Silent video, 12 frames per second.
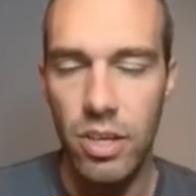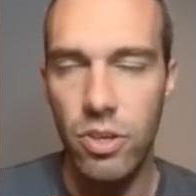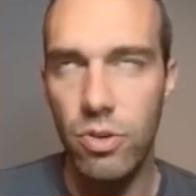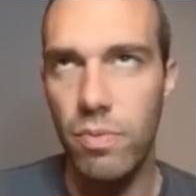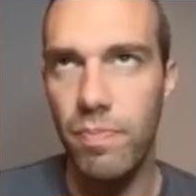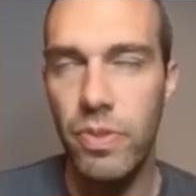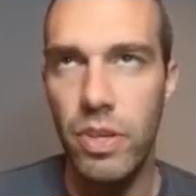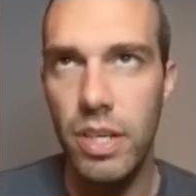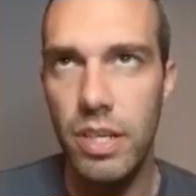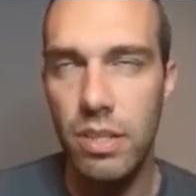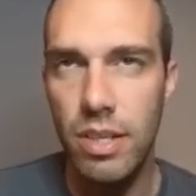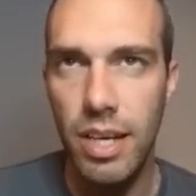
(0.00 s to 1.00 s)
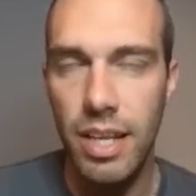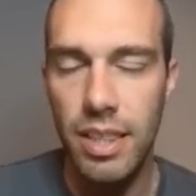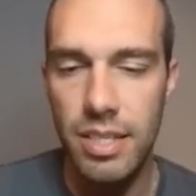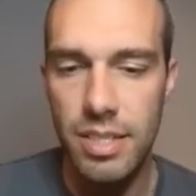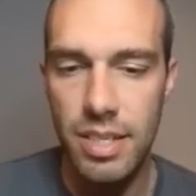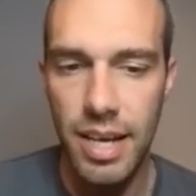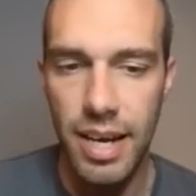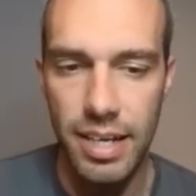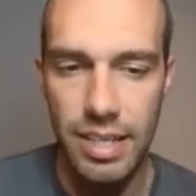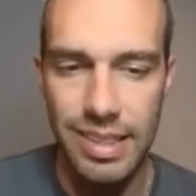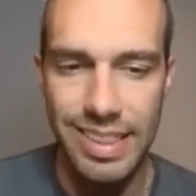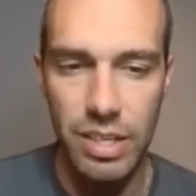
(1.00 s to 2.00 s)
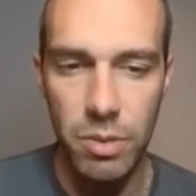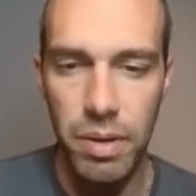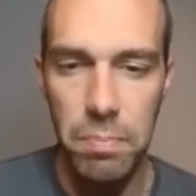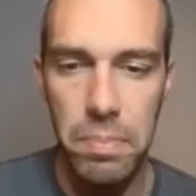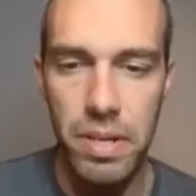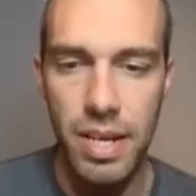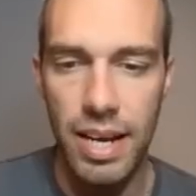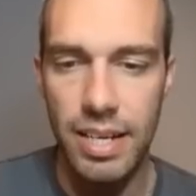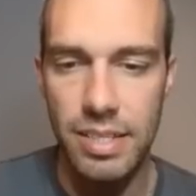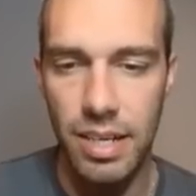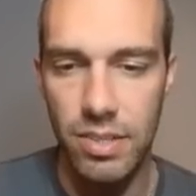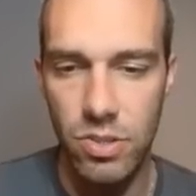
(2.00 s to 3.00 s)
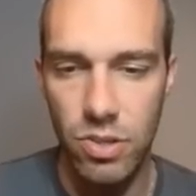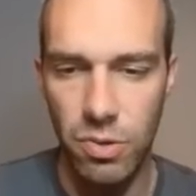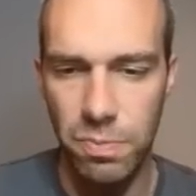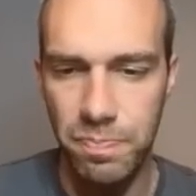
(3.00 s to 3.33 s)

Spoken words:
you need to look at this attack a little bit, but not a ton. So